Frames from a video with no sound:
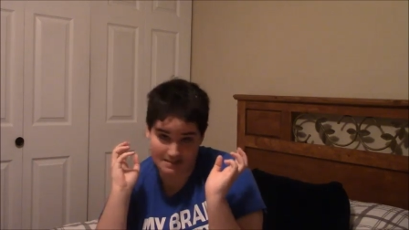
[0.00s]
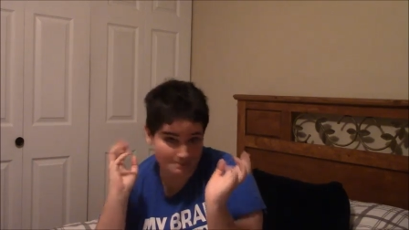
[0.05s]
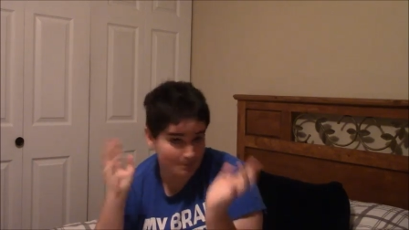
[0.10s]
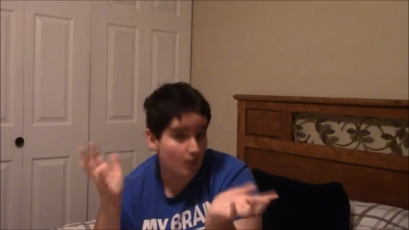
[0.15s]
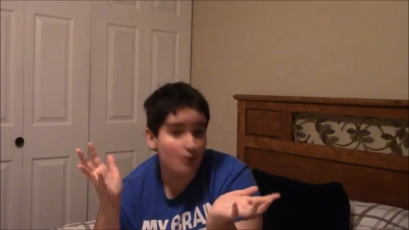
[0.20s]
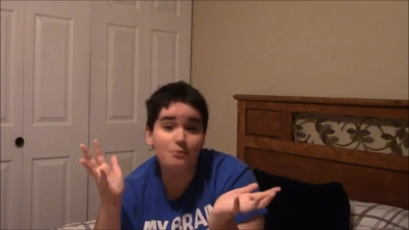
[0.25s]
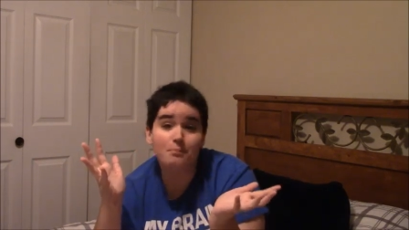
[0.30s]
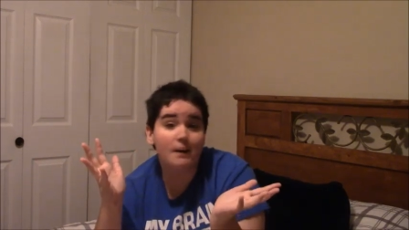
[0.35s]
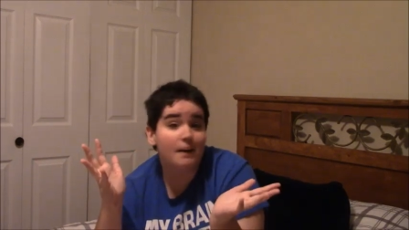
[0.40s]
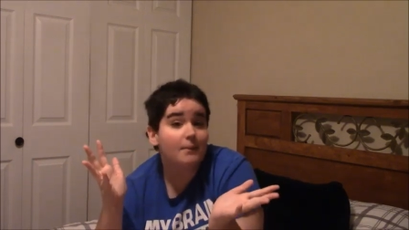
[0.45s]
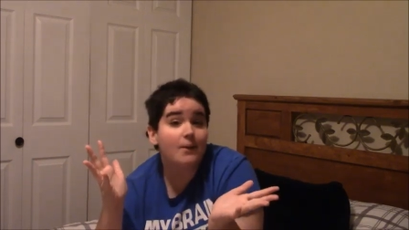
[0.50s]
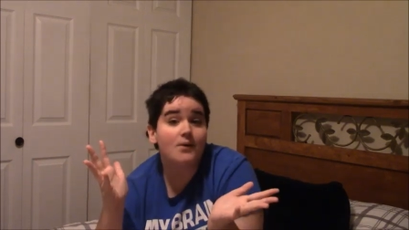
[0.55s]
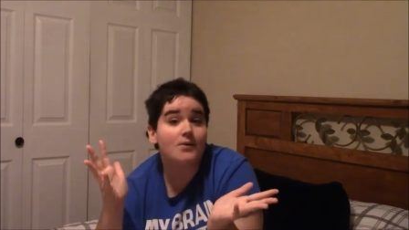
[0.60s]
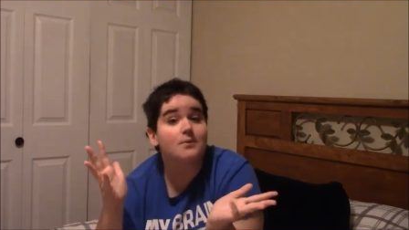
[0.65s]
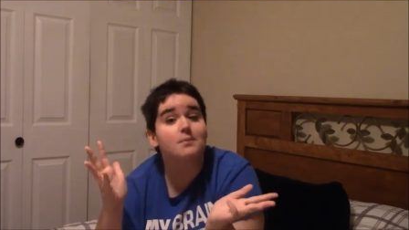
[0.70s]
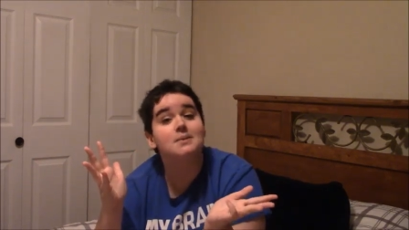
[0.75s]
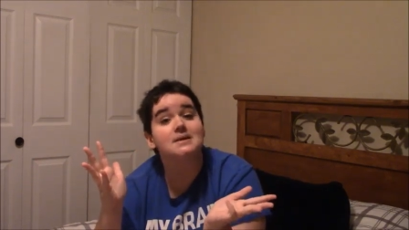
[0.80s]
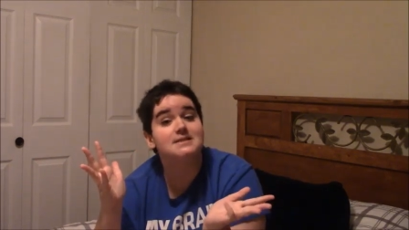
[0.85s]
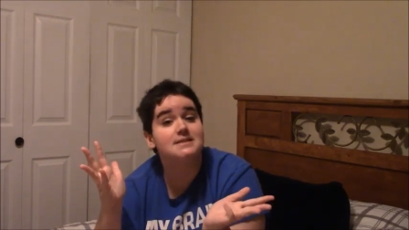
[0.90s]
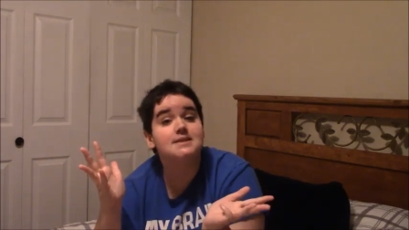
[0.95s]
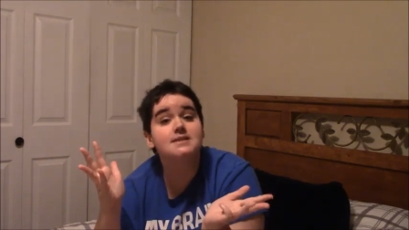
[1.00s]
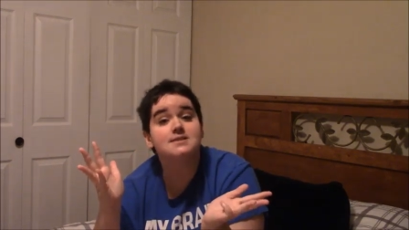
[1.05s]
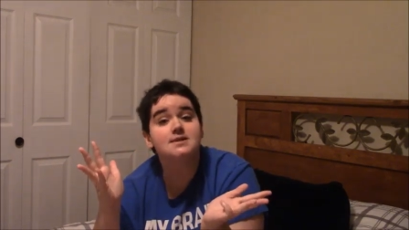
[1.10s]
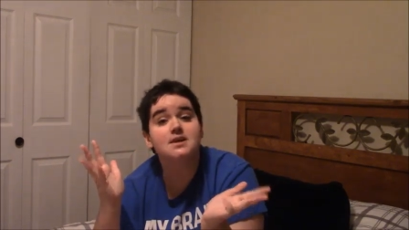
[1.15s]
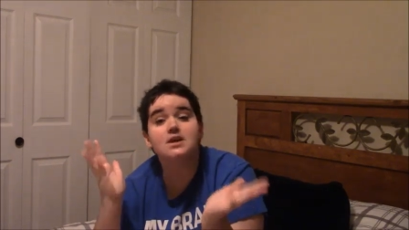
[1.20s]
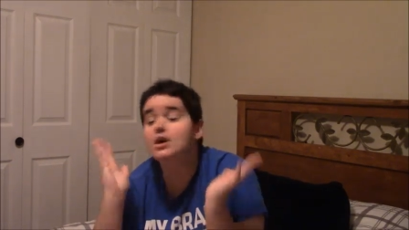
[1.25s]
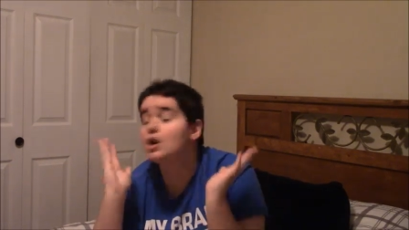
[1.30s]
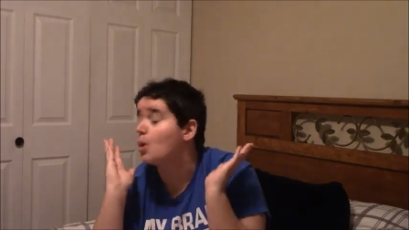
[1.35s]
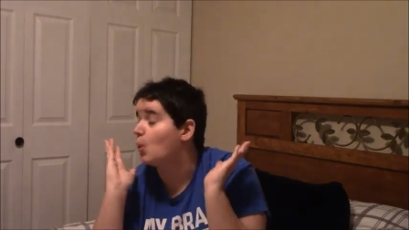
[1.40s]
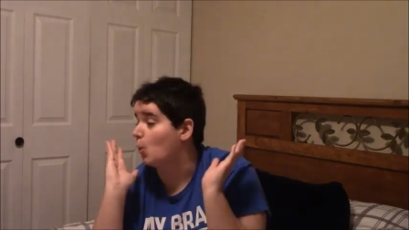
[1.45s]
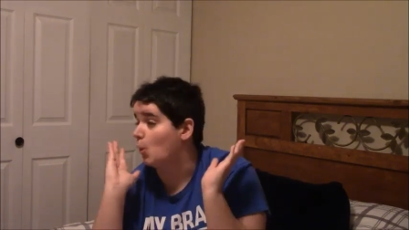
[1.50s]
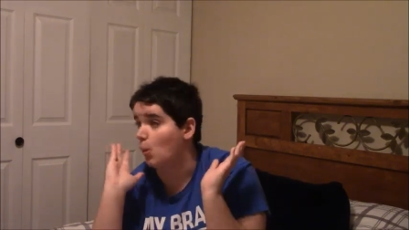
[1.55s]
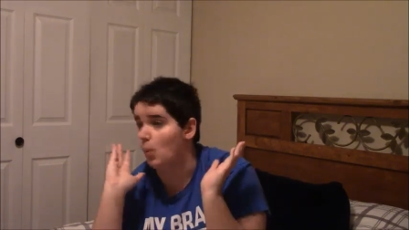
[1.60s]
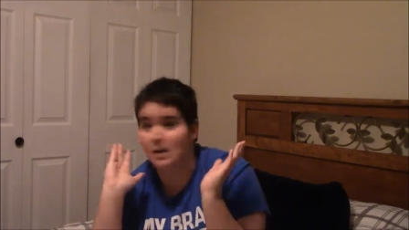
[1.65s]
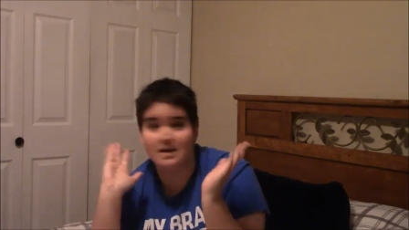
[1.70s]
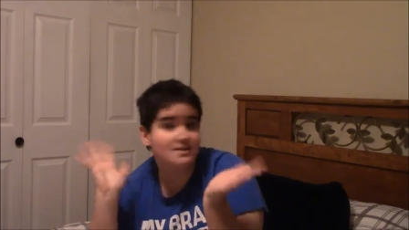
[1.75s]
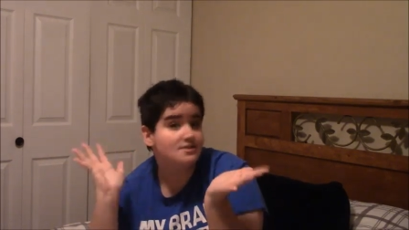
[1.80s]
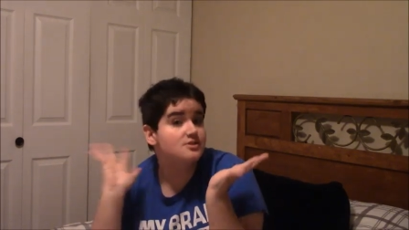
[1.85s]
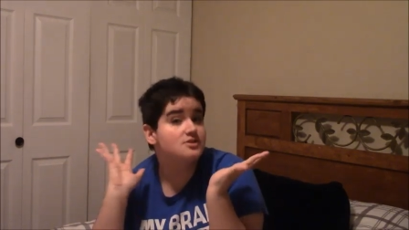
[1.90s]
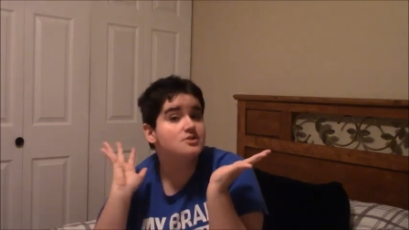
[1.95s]
both my brother and my sister
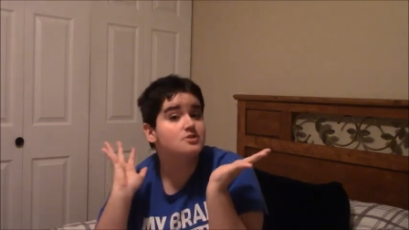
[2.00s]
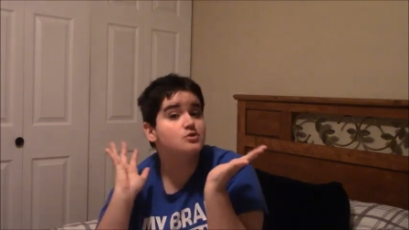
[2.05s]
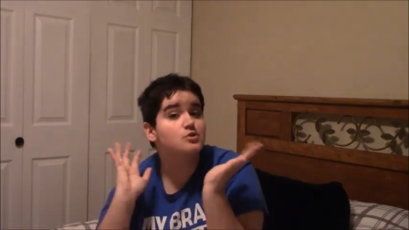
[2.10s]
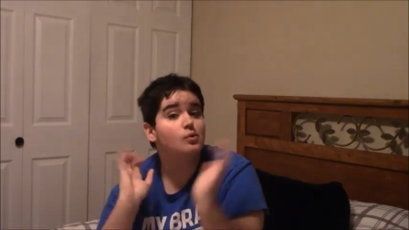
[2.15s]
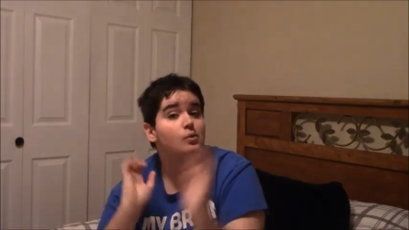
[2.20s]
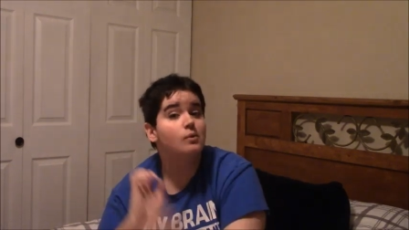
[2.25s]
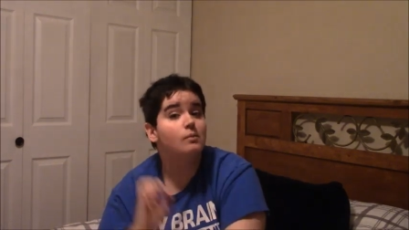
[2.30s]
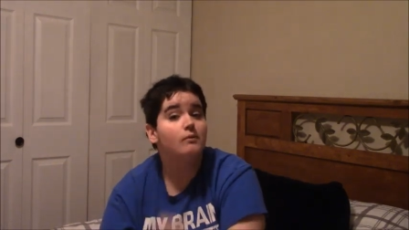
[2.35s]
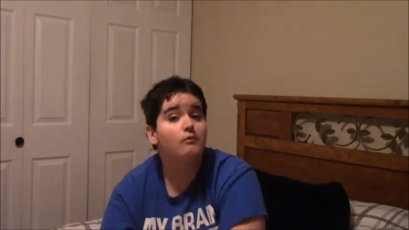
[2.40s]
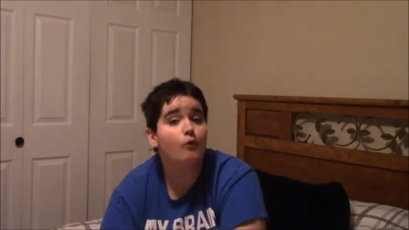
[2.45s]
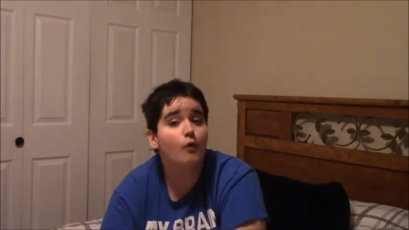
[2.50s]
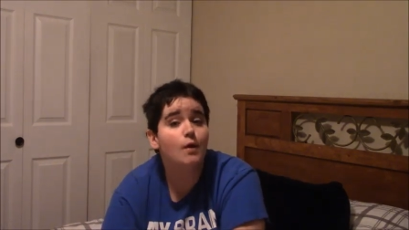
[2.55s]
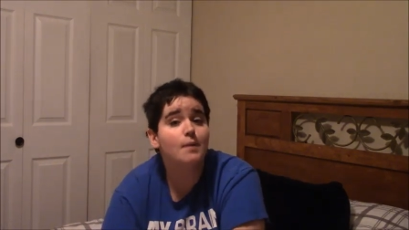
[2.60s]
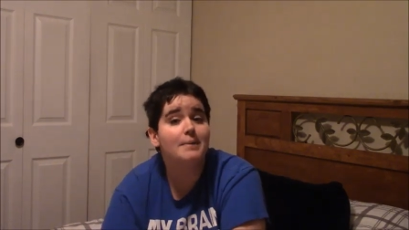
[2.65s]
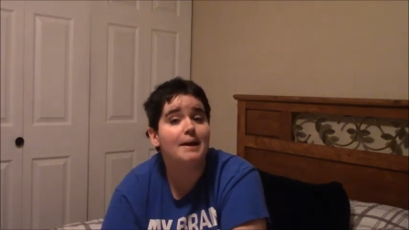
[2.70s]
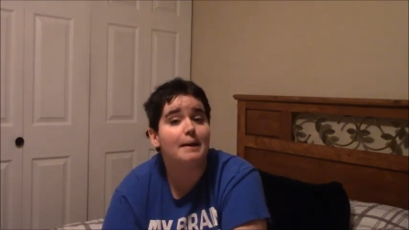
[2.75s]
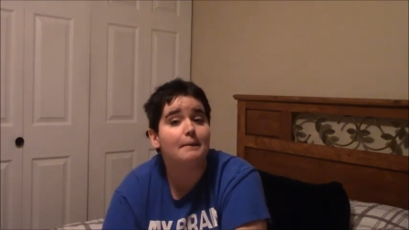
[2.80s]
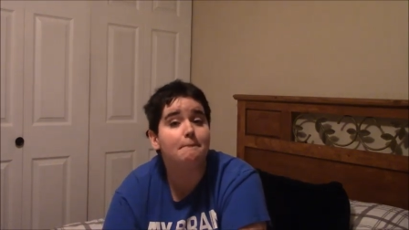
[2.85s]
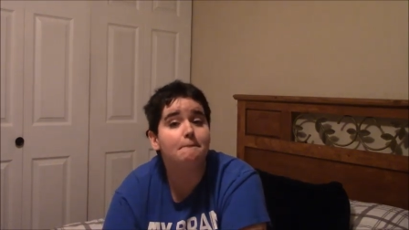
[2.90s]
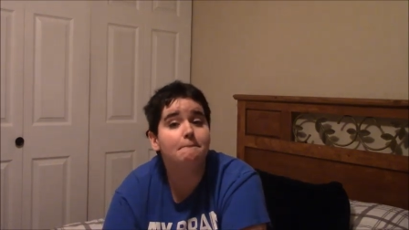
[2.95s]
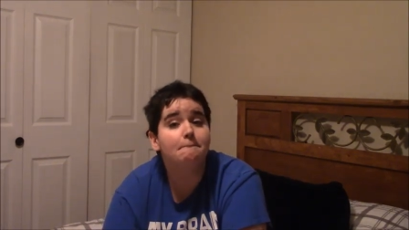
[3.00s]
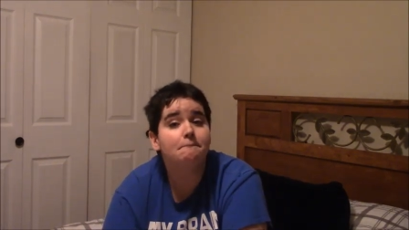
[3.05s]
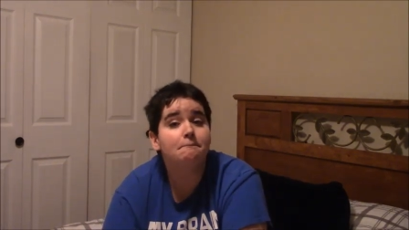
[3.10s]
went to the school before me.